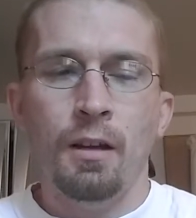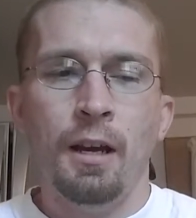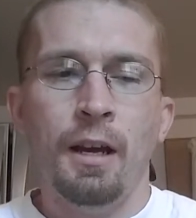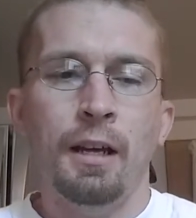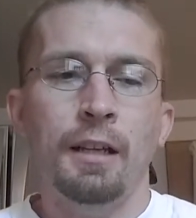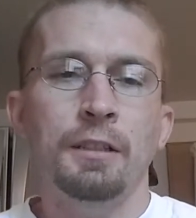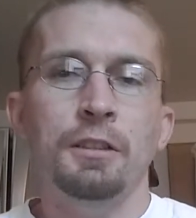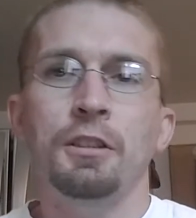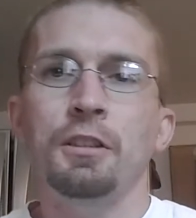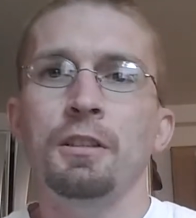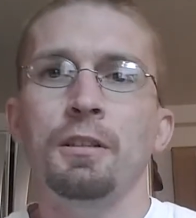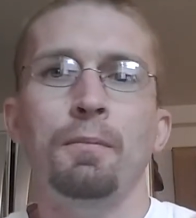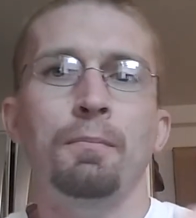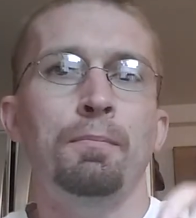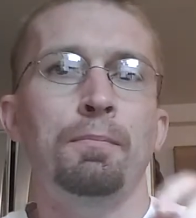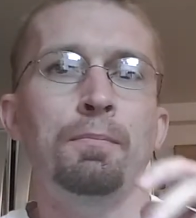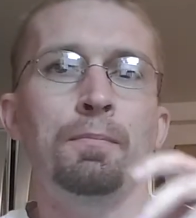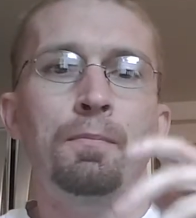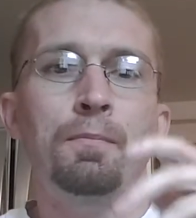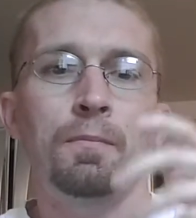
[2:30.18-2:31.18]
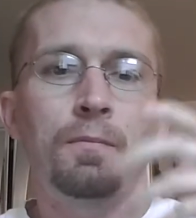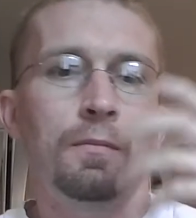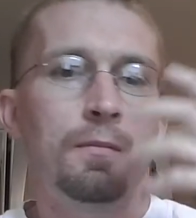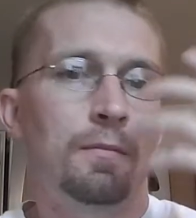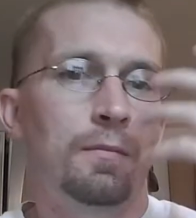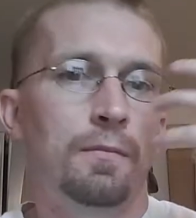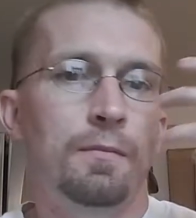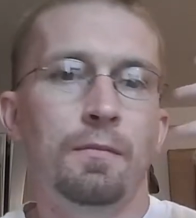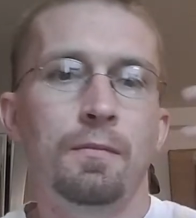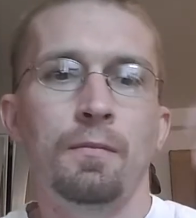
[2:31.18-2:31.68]
Yeah, it's just a...
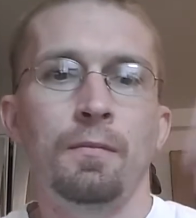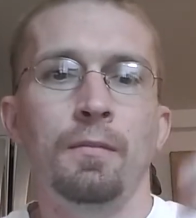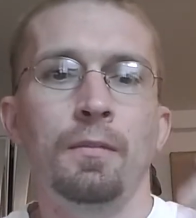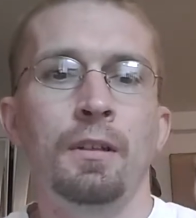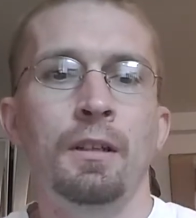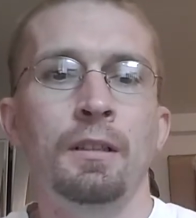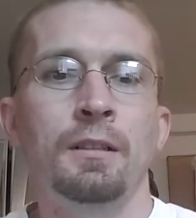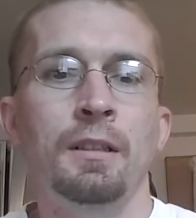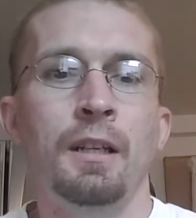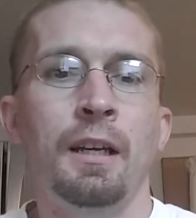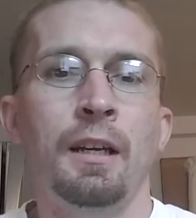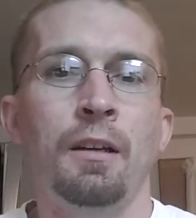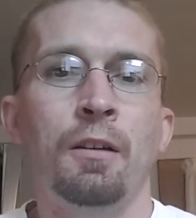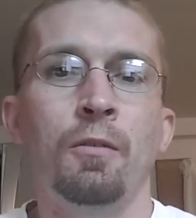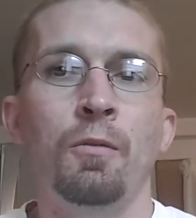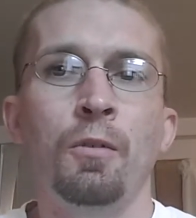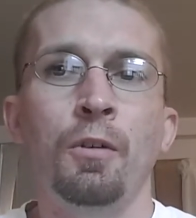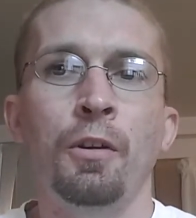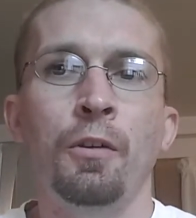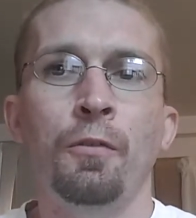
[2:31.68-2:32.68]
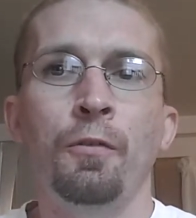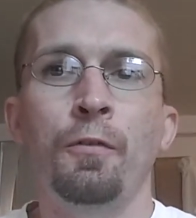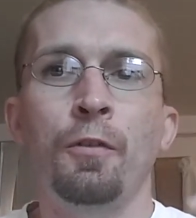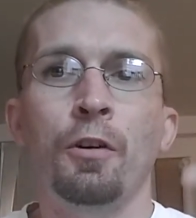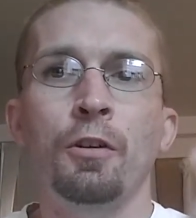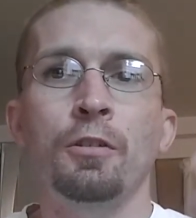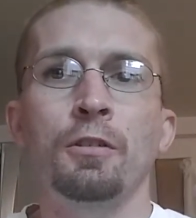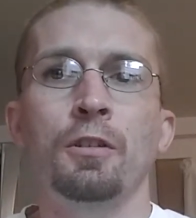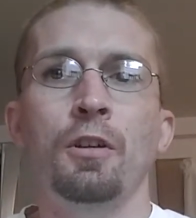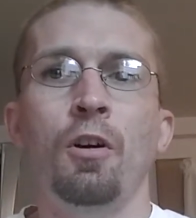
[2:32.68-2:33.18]
It's like when you
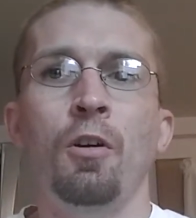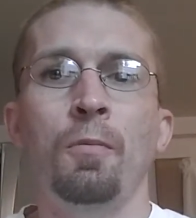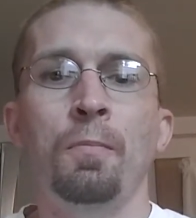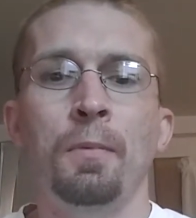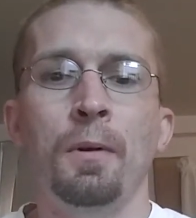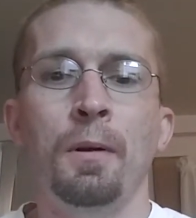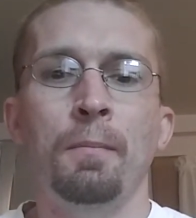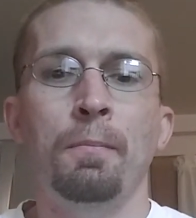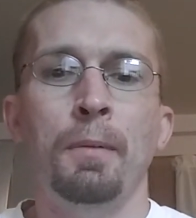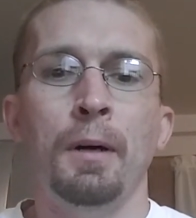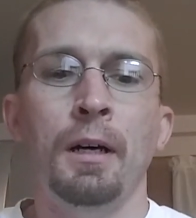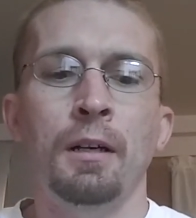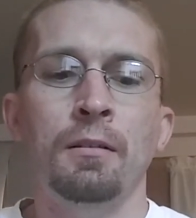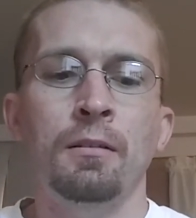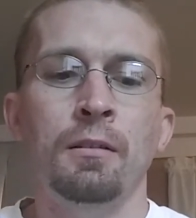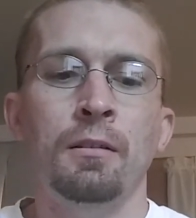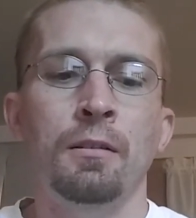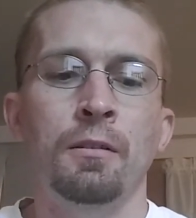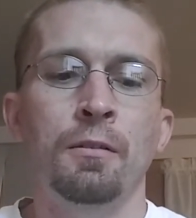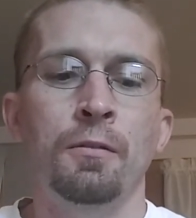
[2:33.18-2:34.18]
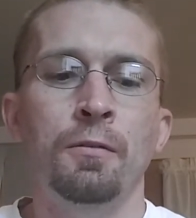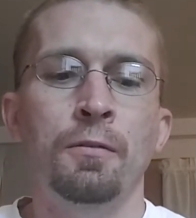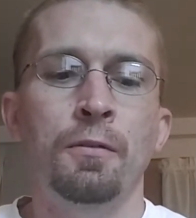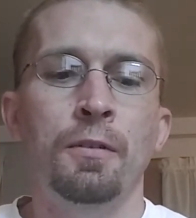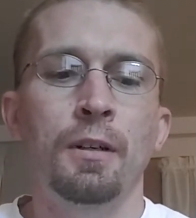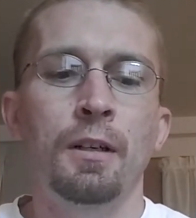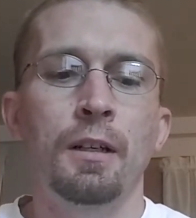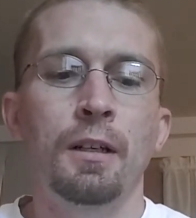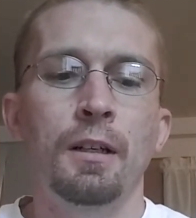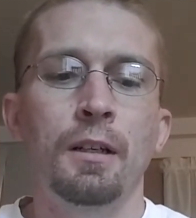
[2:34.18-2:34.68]
first open a bottle of
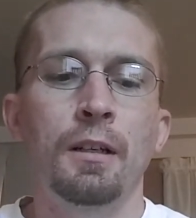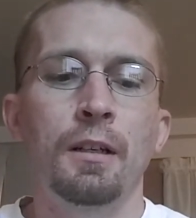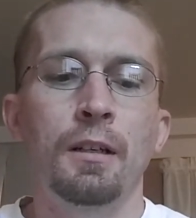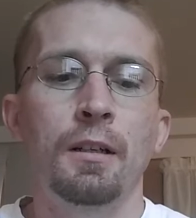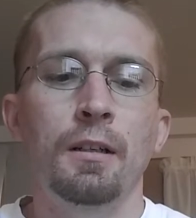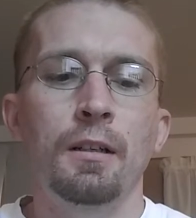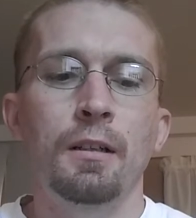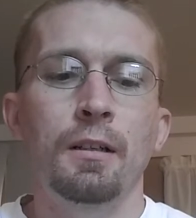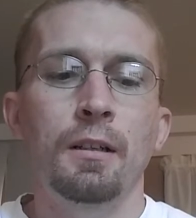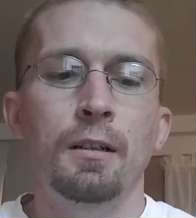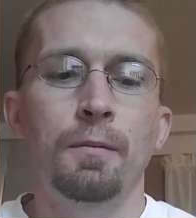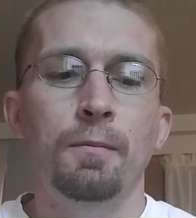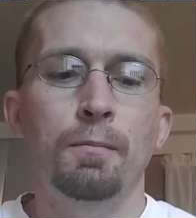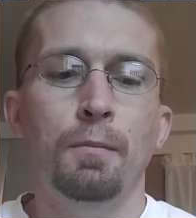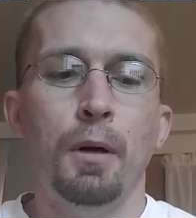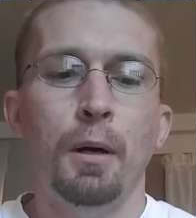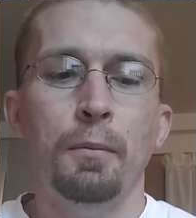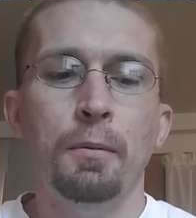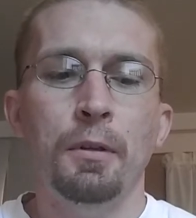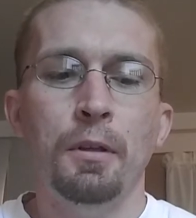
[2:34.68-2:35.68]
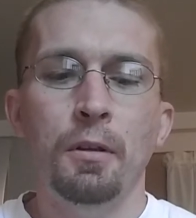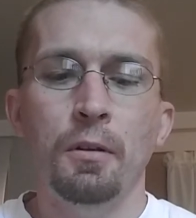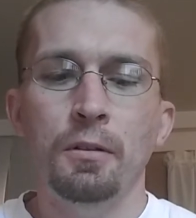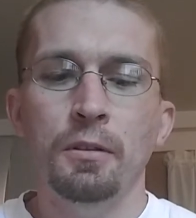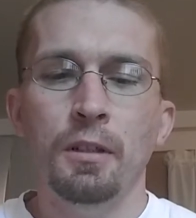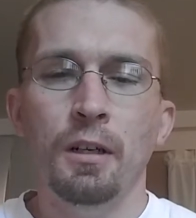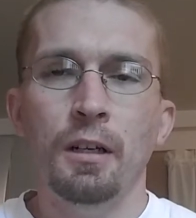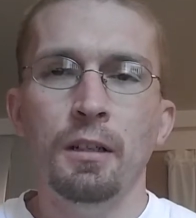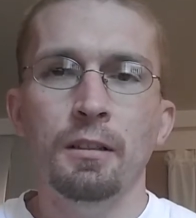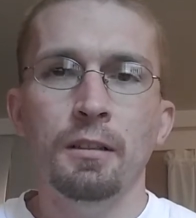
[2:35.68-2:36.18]
barbecue
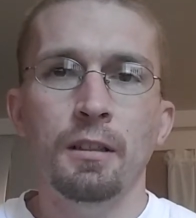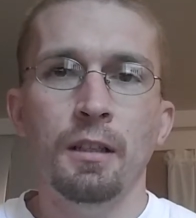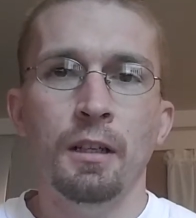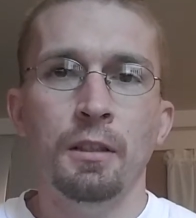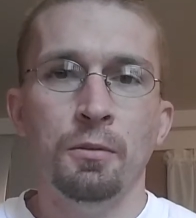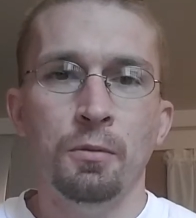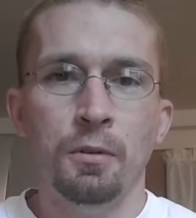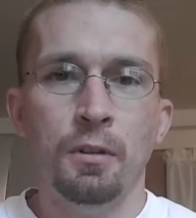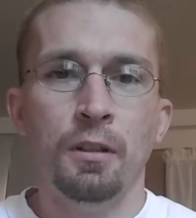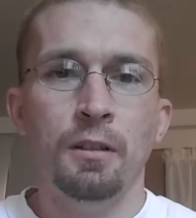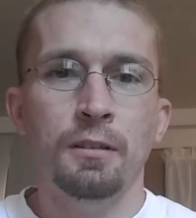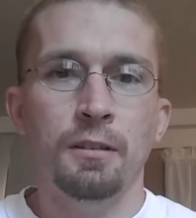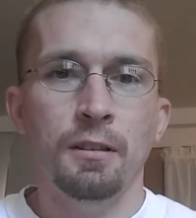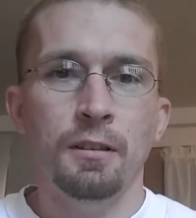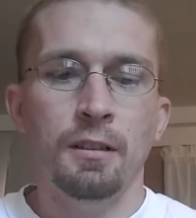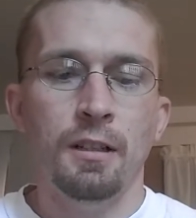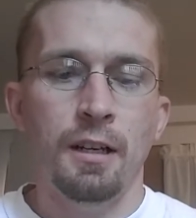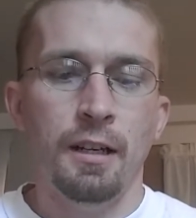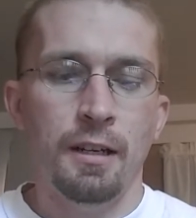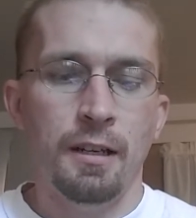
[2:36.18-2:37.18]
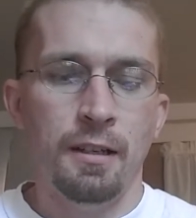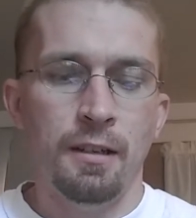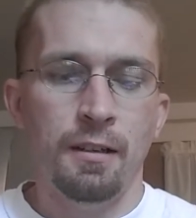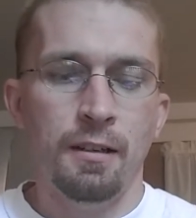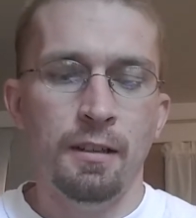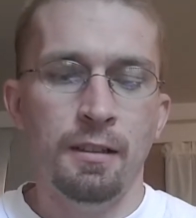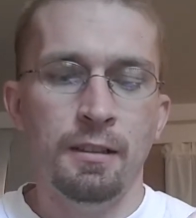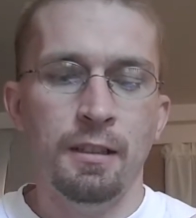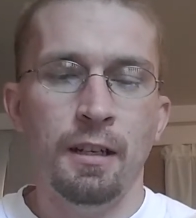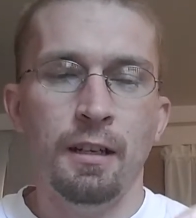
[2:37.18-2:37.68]
sauce, that's what this is like.
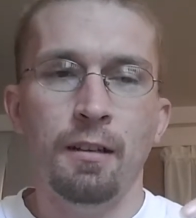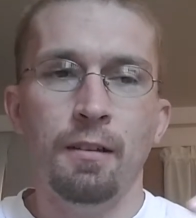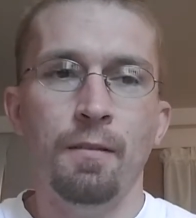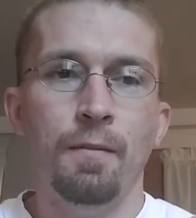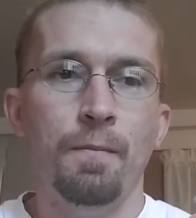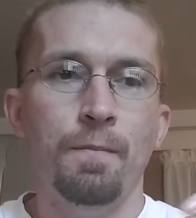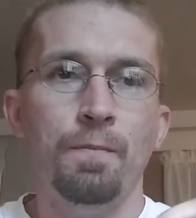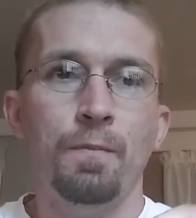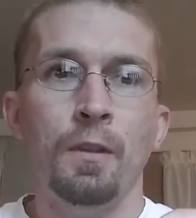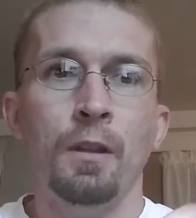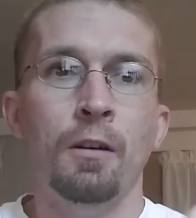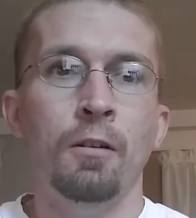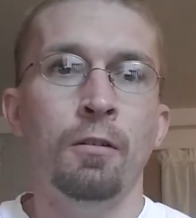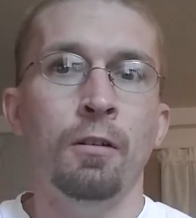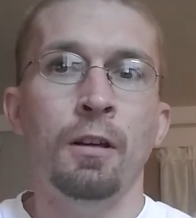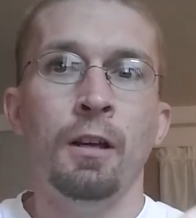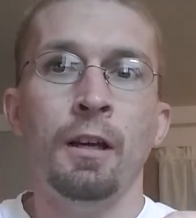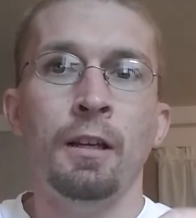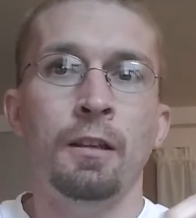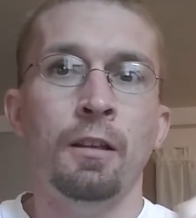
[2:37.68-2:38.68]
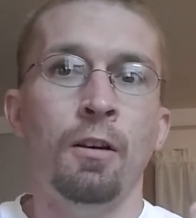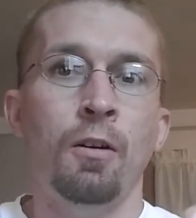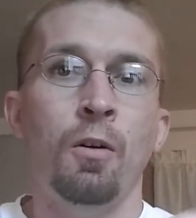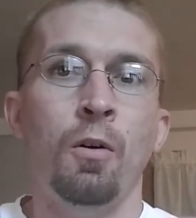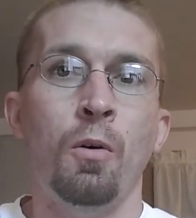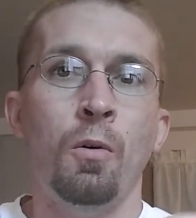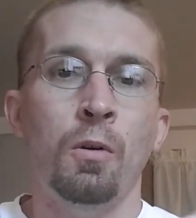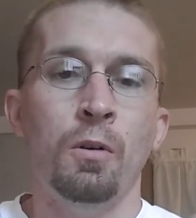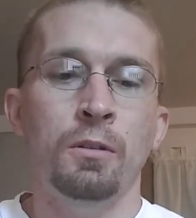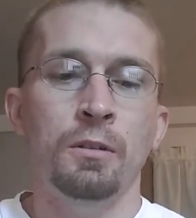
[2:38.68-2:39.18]
It's like literally like the
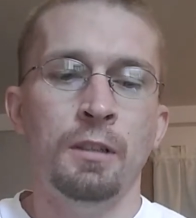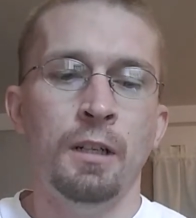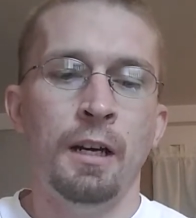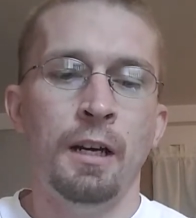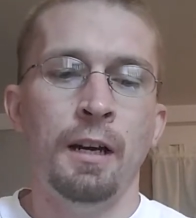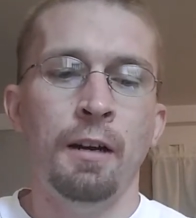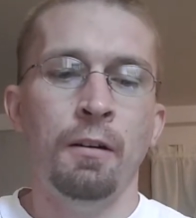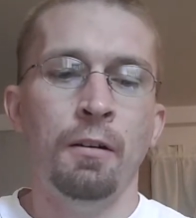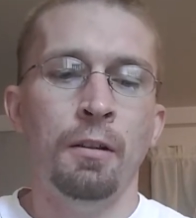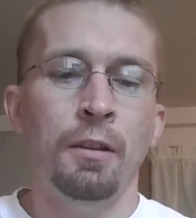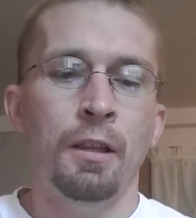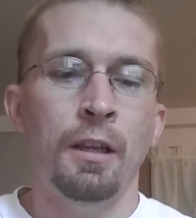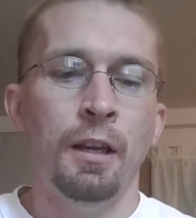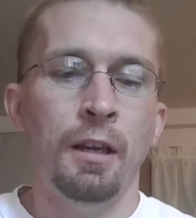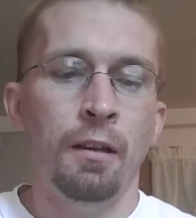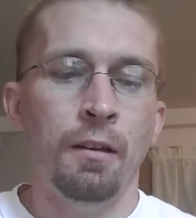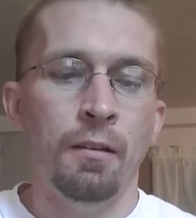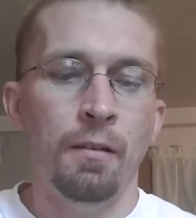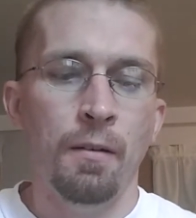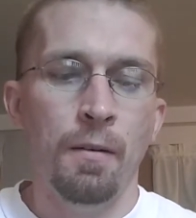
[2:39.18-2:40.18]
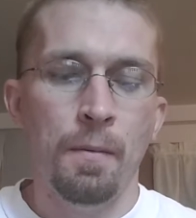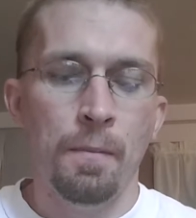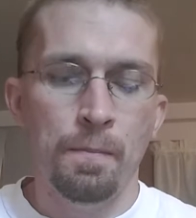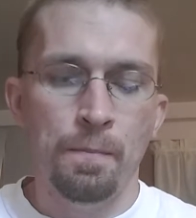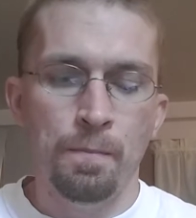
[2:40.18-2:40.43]
whole entire thing.